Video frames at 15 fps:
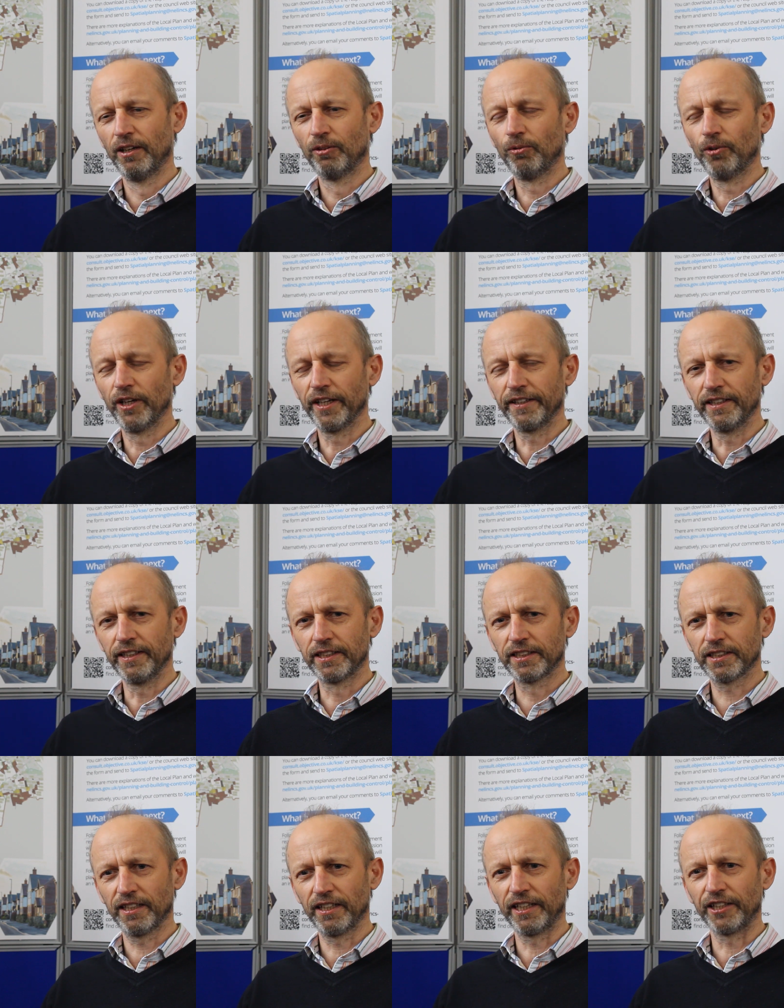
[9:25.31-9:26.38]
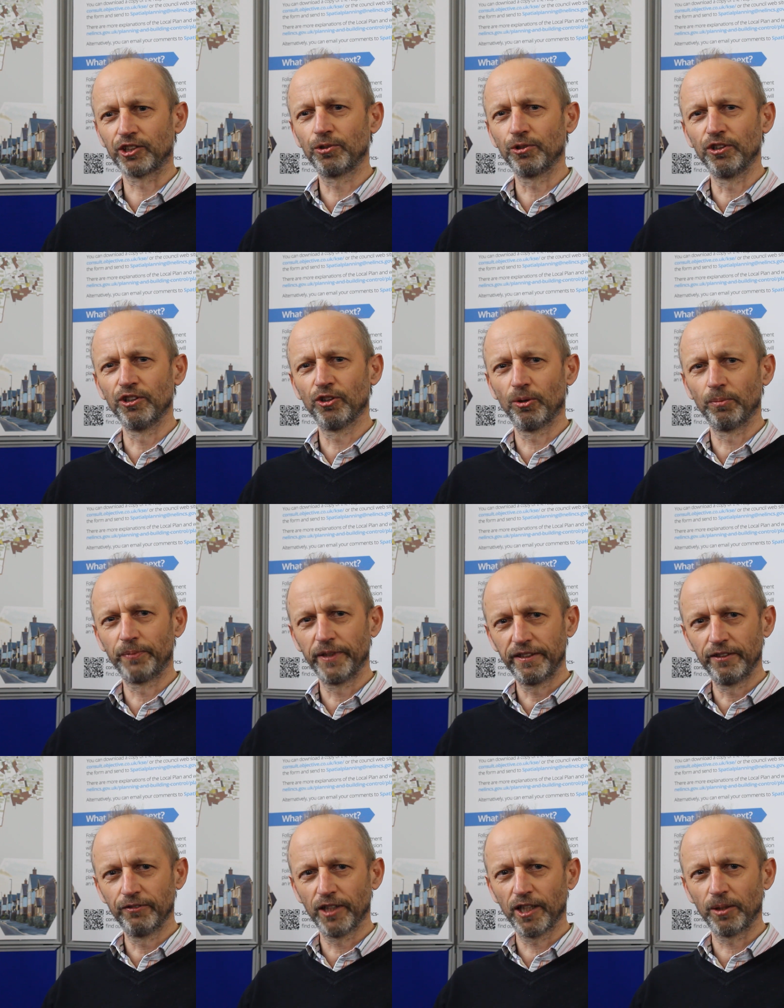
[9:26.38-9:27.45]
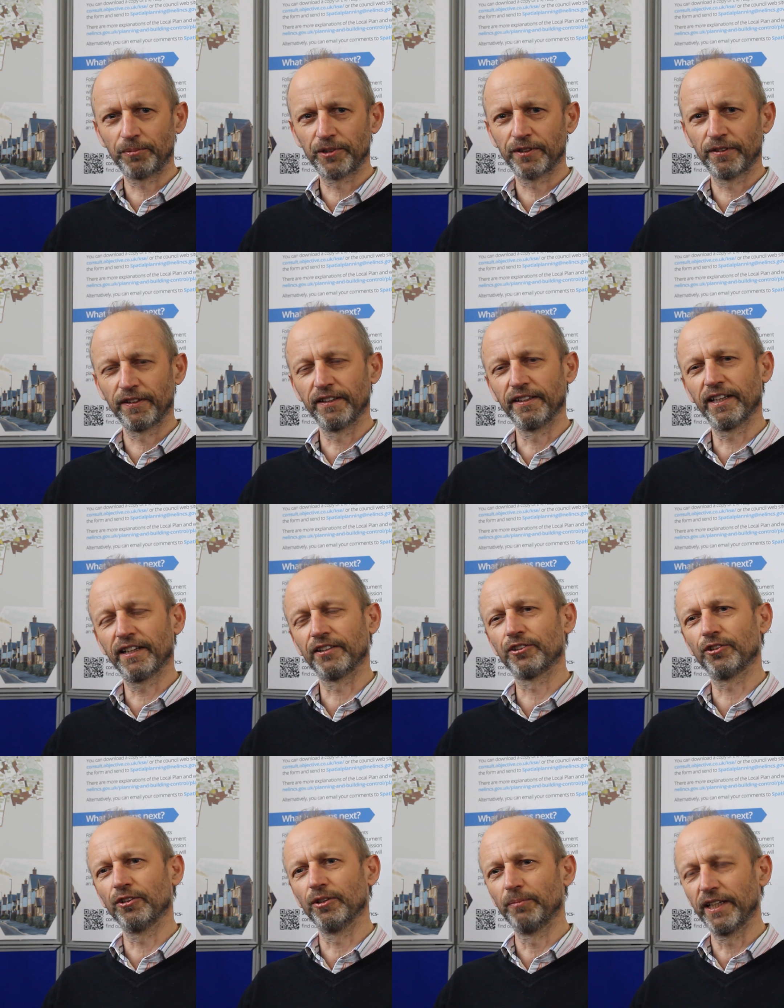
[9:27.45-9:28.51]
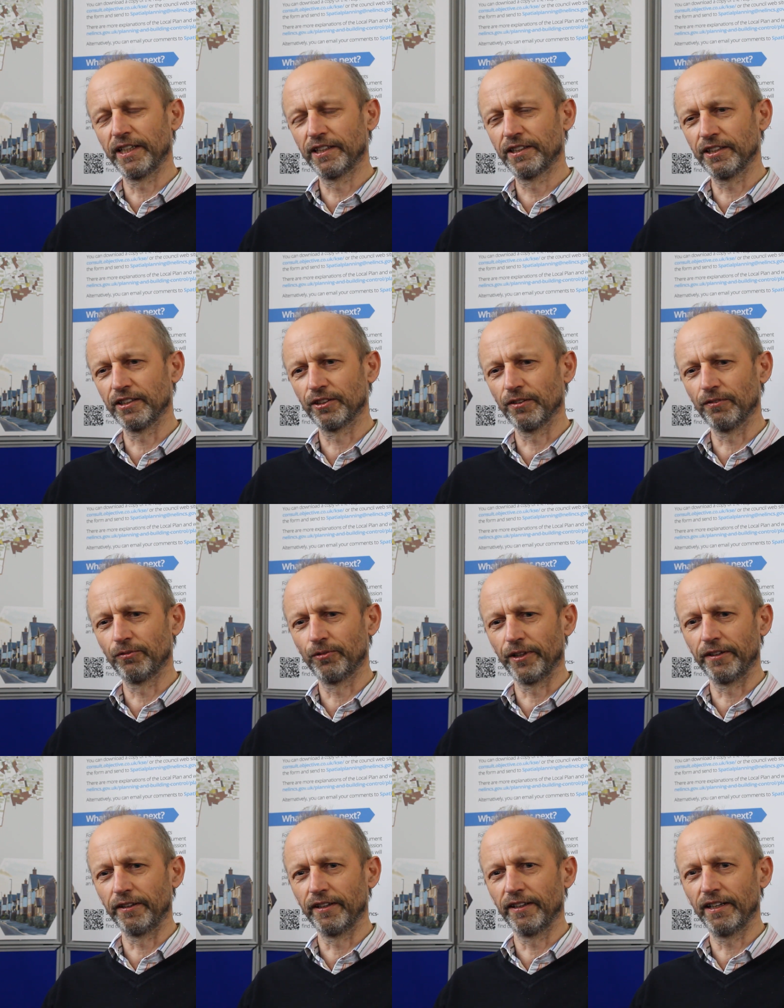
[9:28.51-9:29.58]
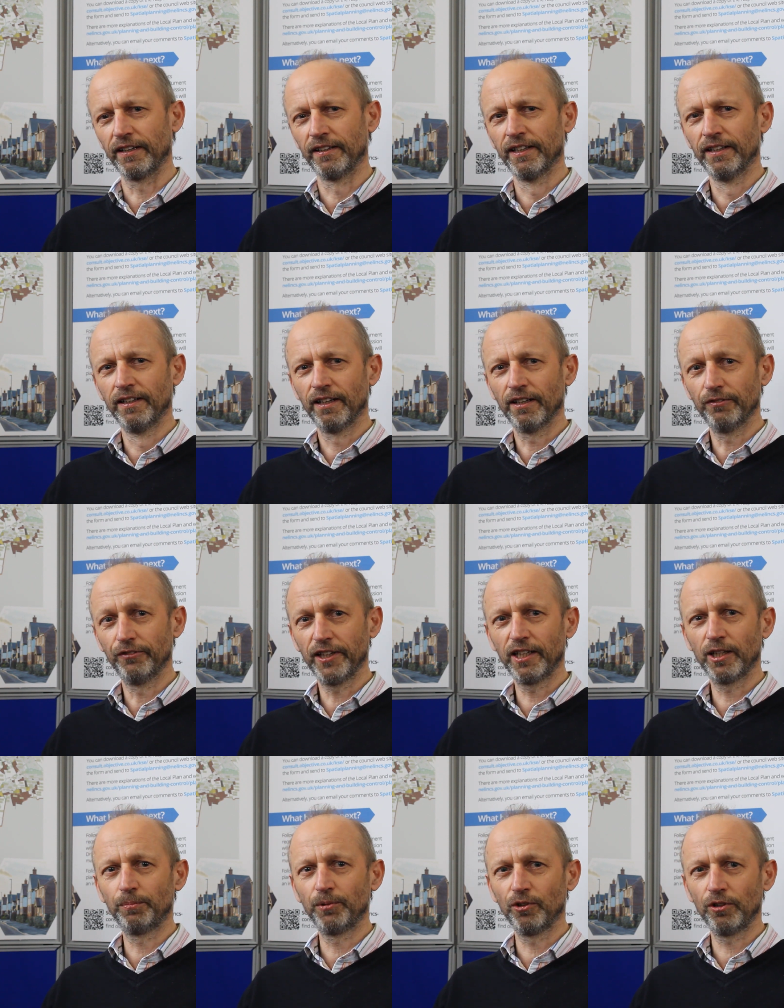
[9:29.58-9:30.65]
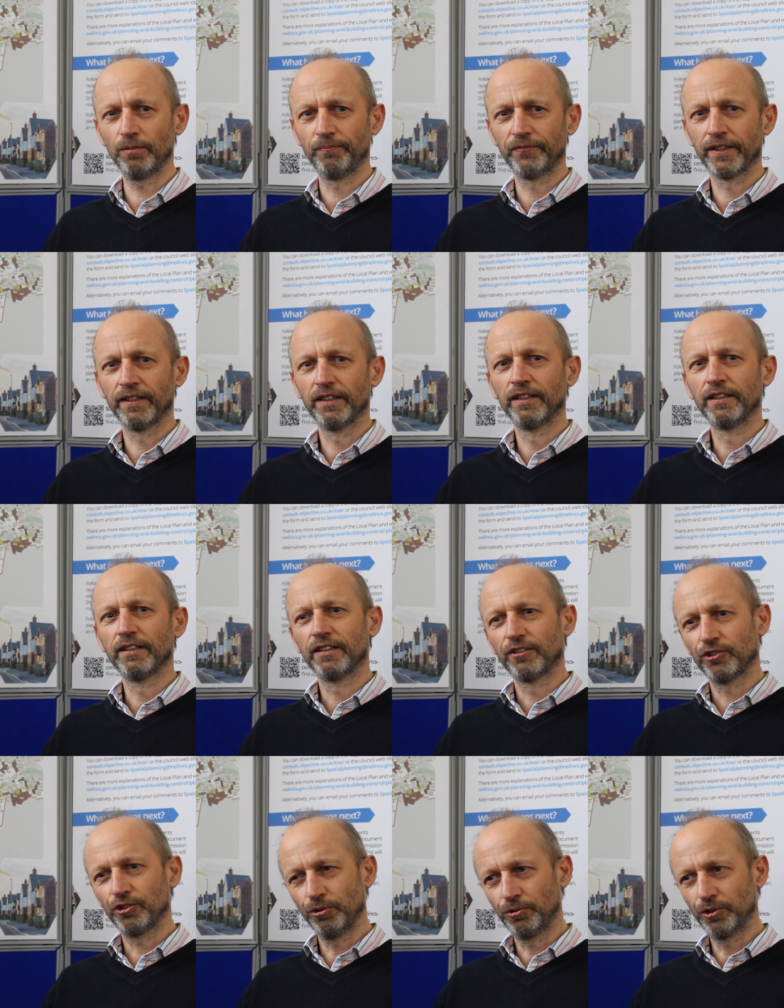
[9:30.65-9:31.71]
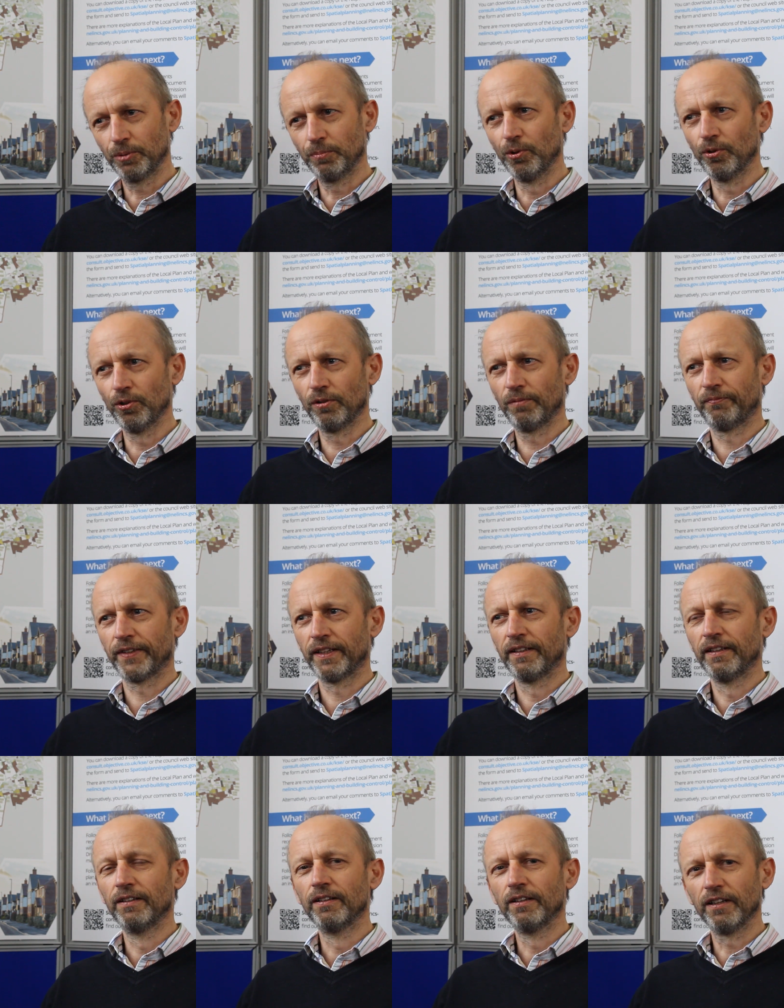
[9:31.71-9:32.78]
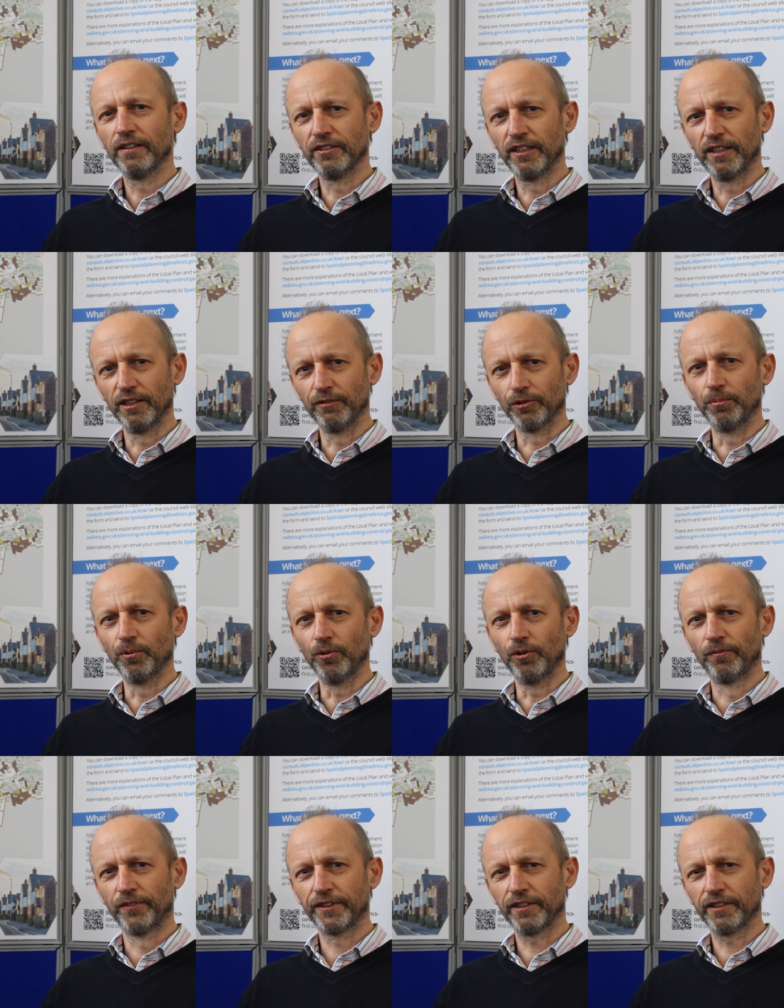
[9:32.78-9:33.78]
why these sites could not be developed, and that's on the basis of whether they're available, suitable and deliverable.